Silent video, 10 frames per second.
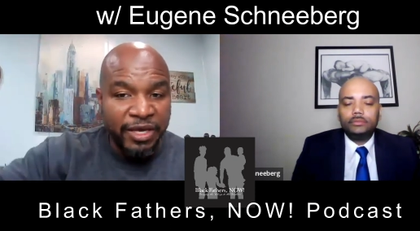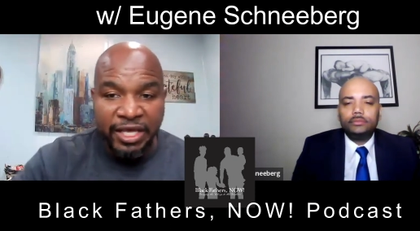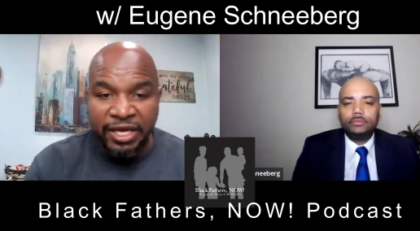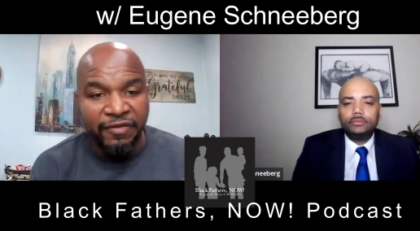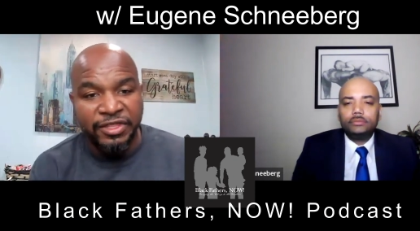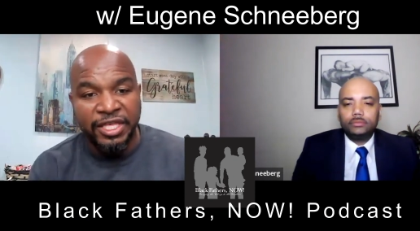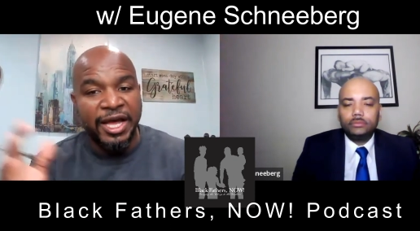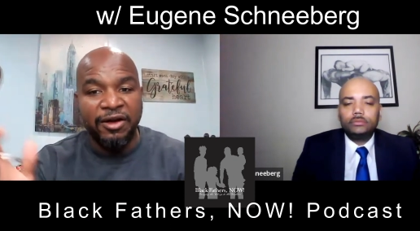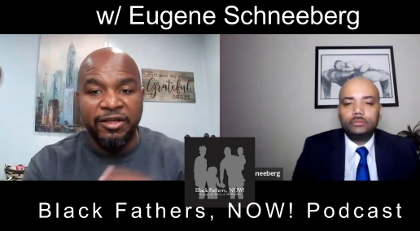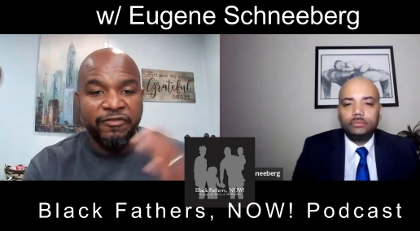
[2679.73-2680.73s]
Speaker 1: media and everything,
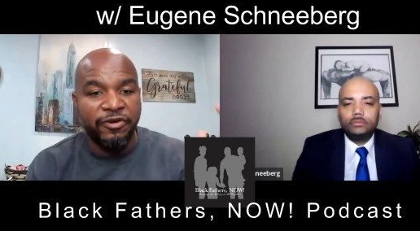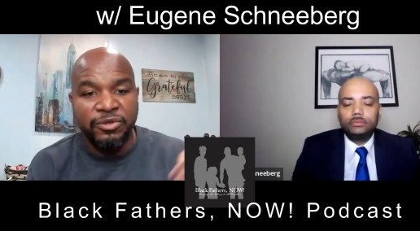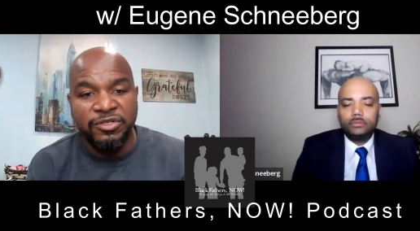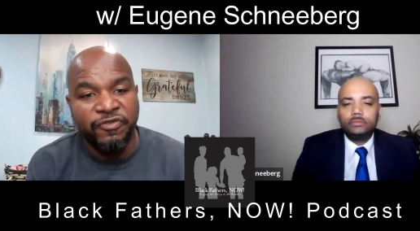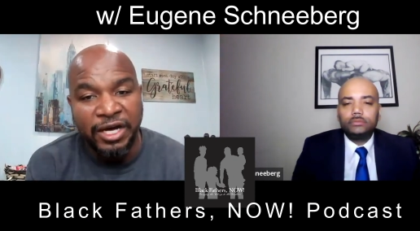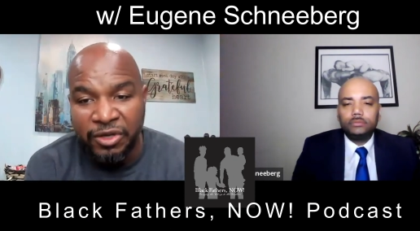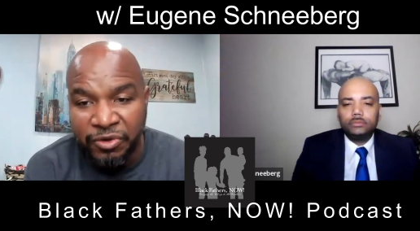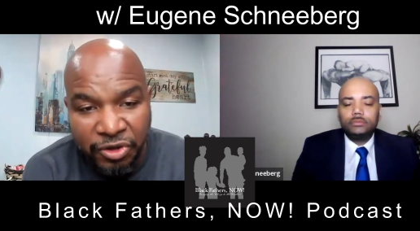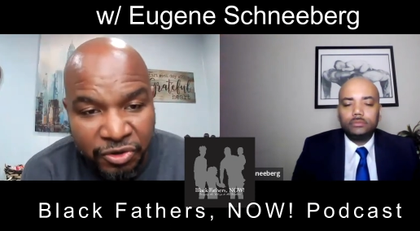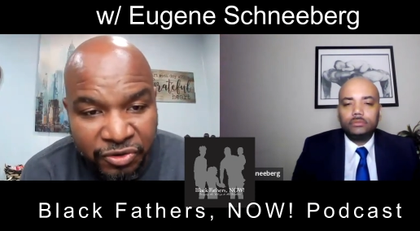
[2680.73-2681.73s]
how can folks follow
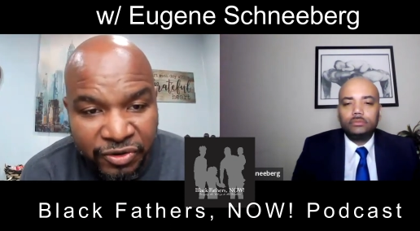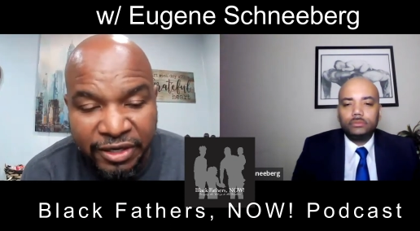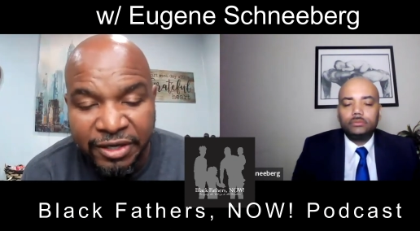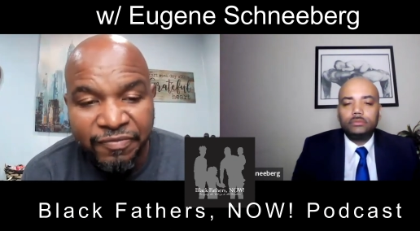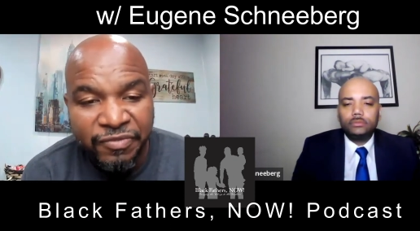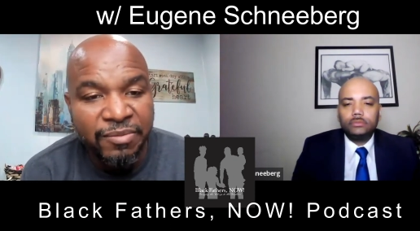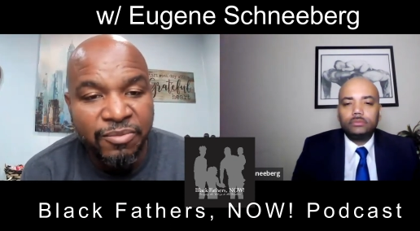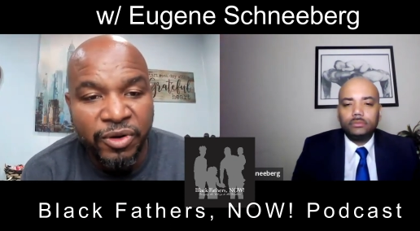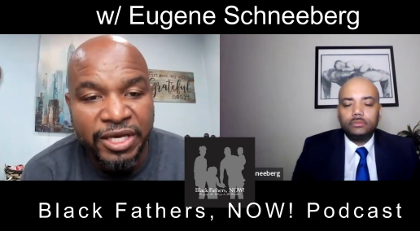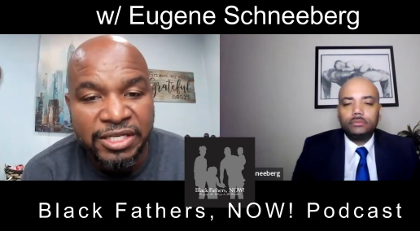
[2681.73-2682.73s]
you and get
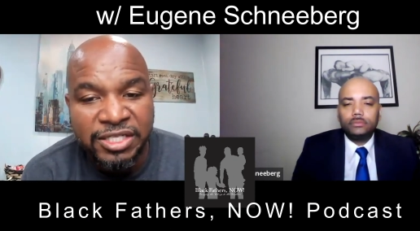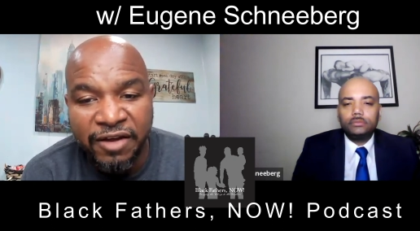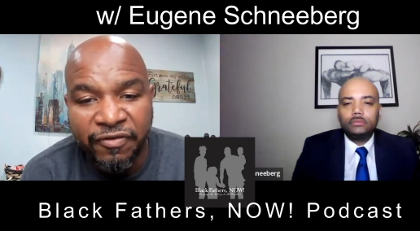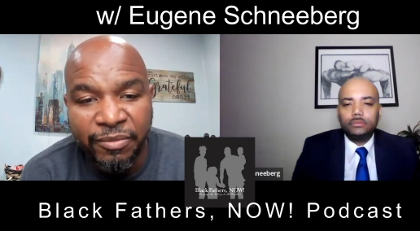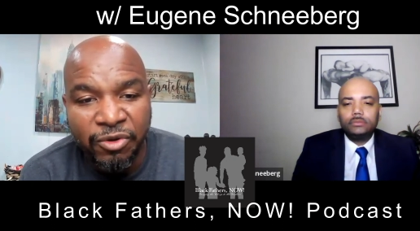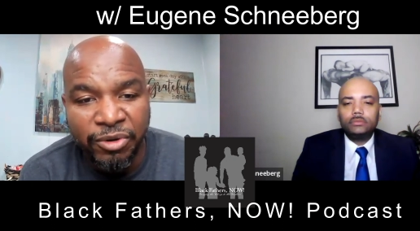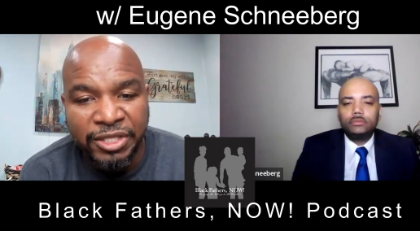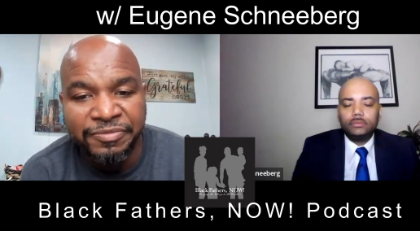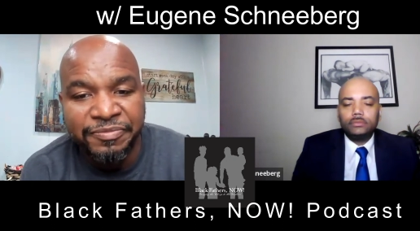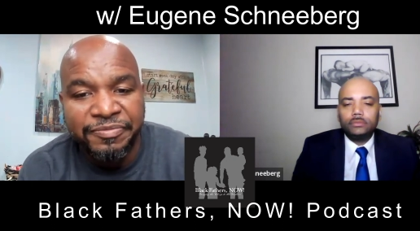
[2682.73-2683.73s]
more insight from you,
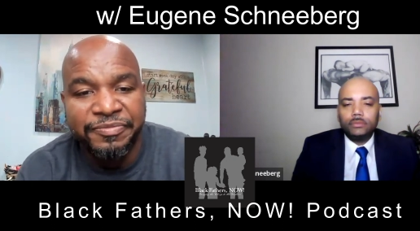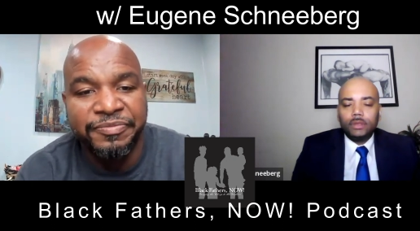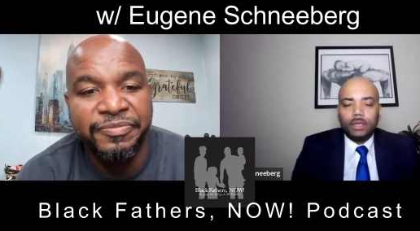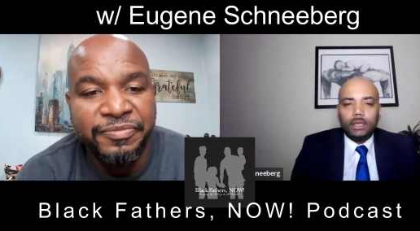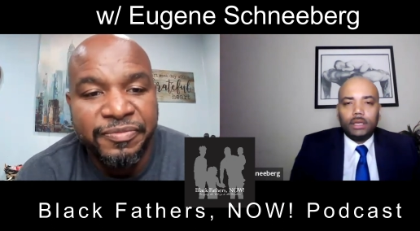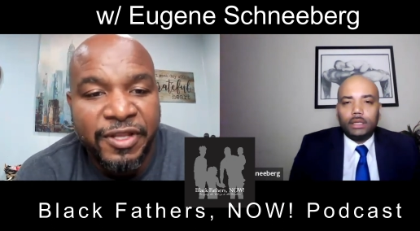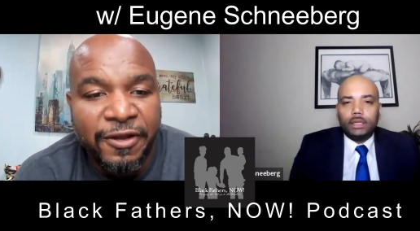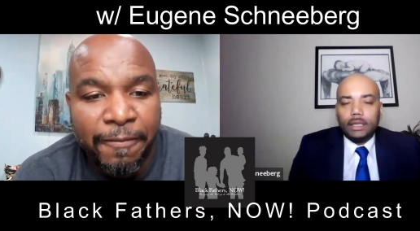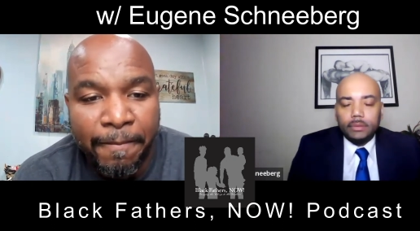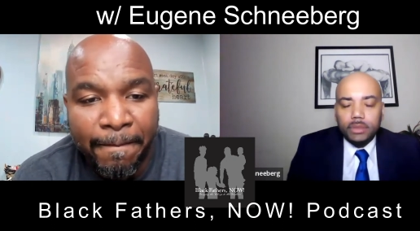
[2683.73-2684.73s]
brother?
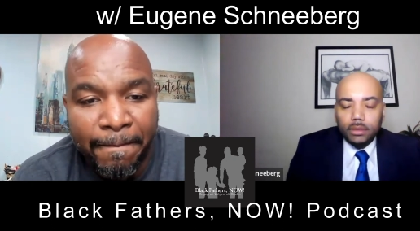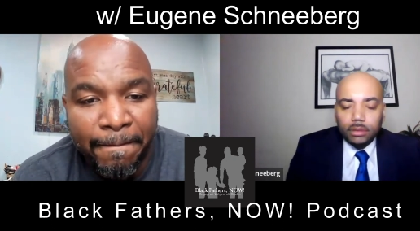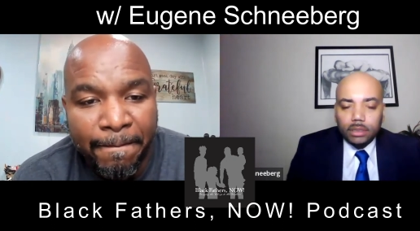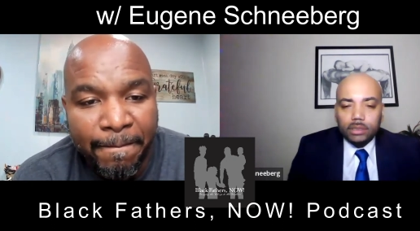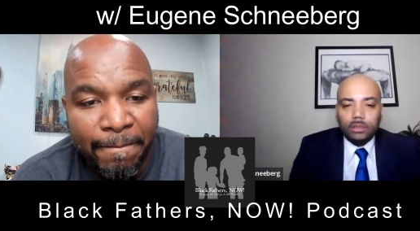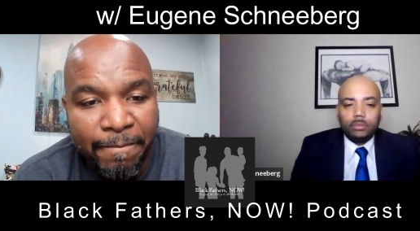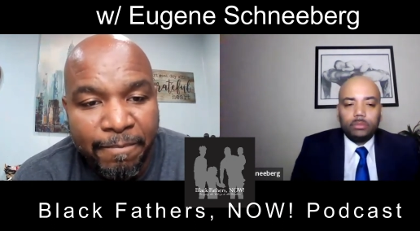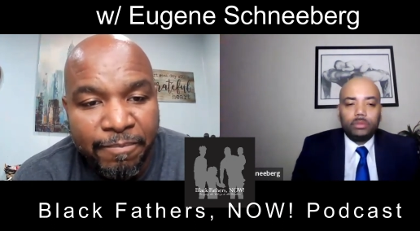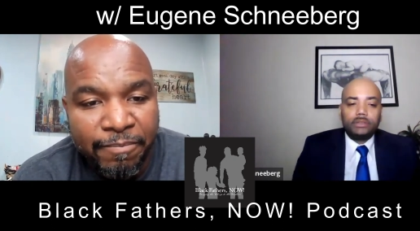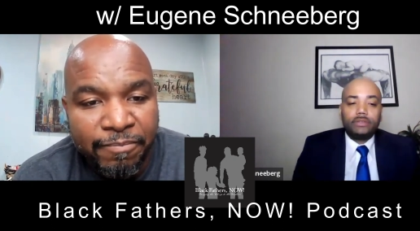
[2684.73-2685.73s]
Speaker 2: Yeah, absolutely.
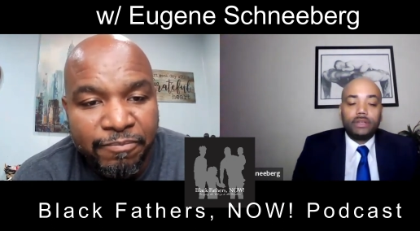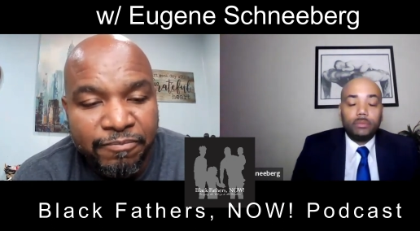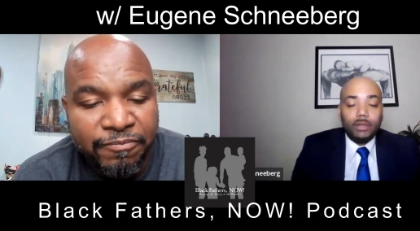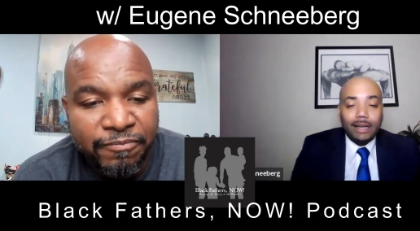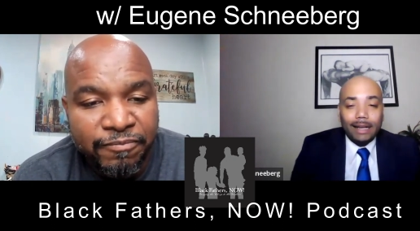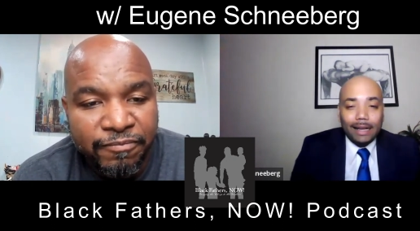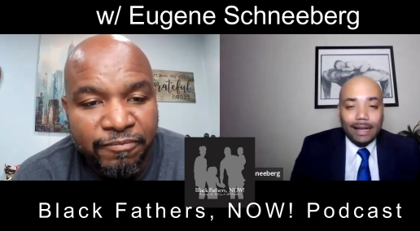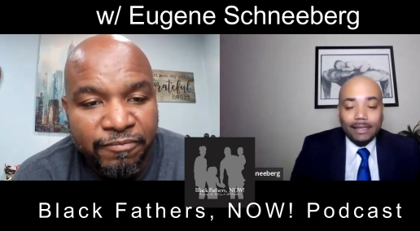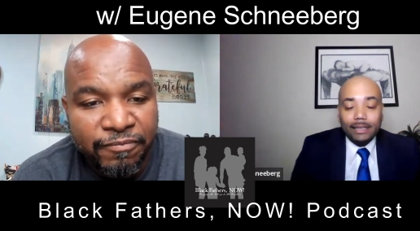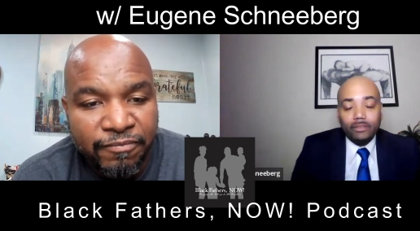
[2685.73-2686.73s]
So the book's available
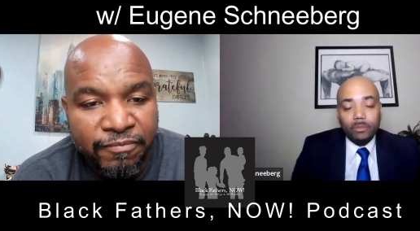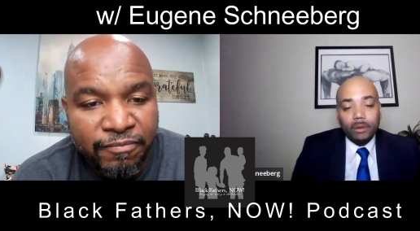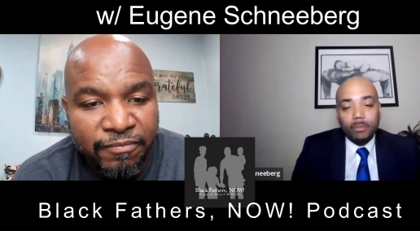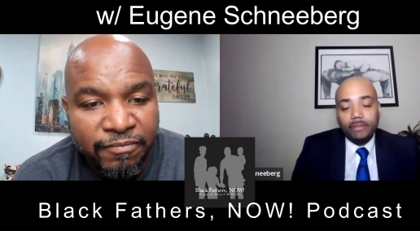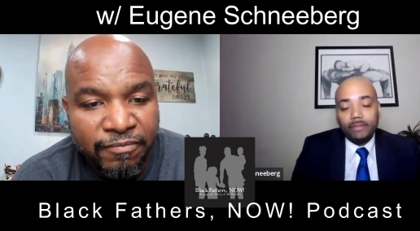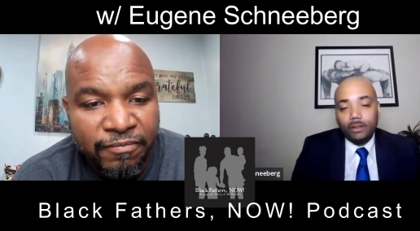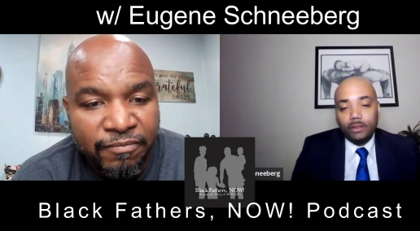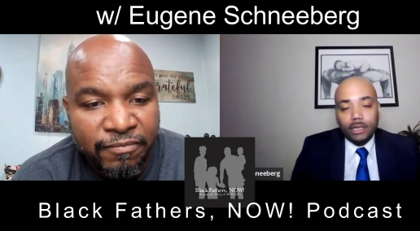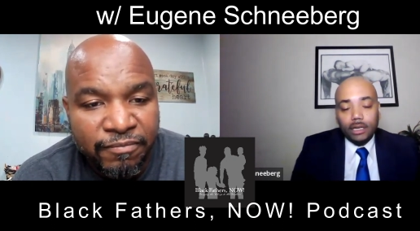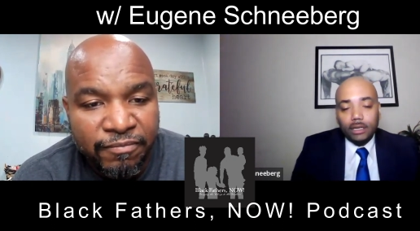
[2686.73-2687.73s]
at I, I never met my
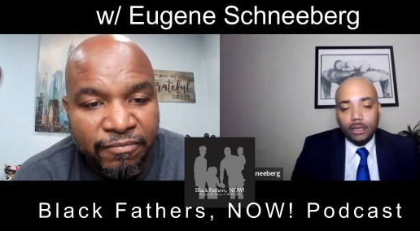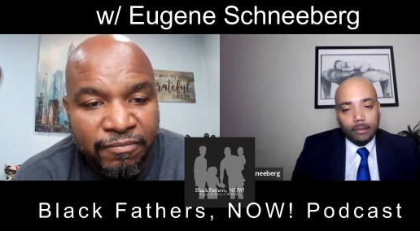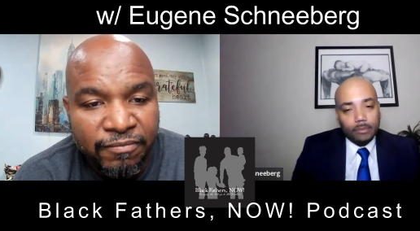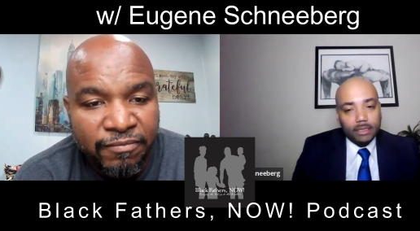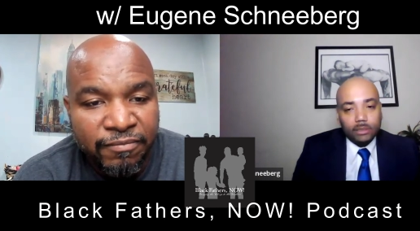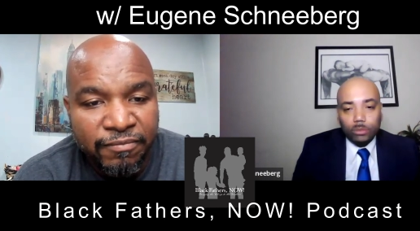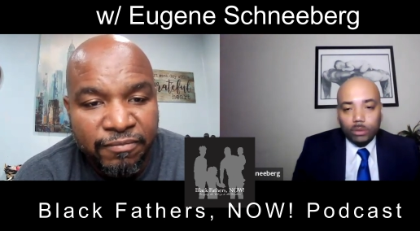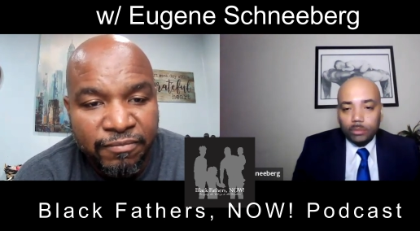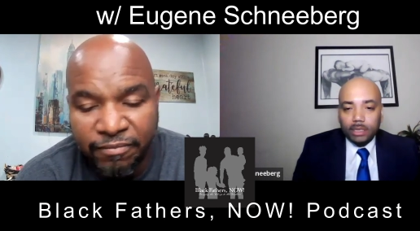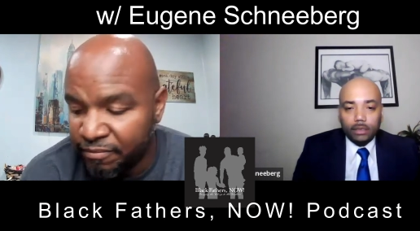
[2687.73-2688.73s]
father.com. That's
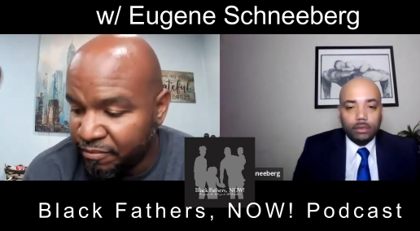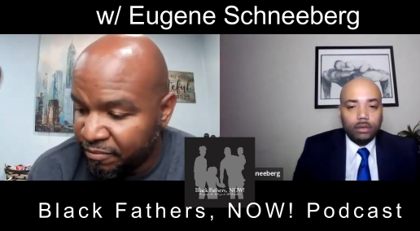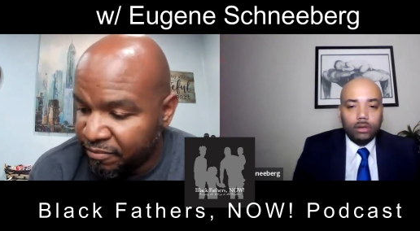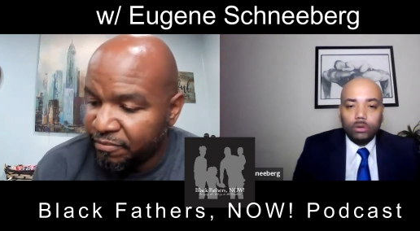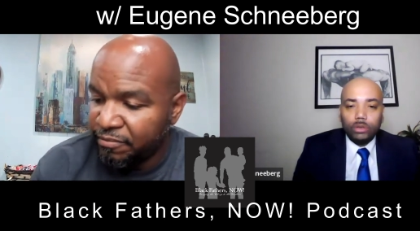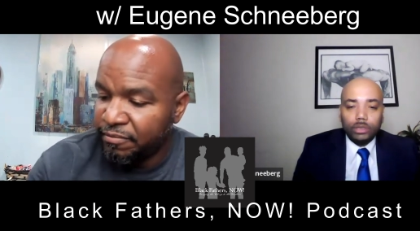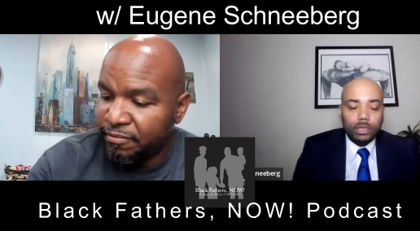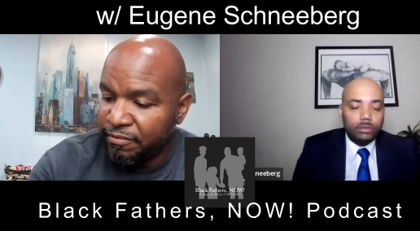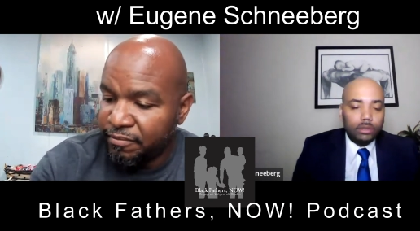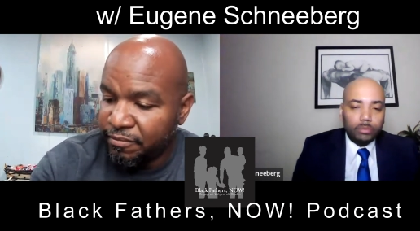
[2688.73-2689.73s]
the website. You can go on there,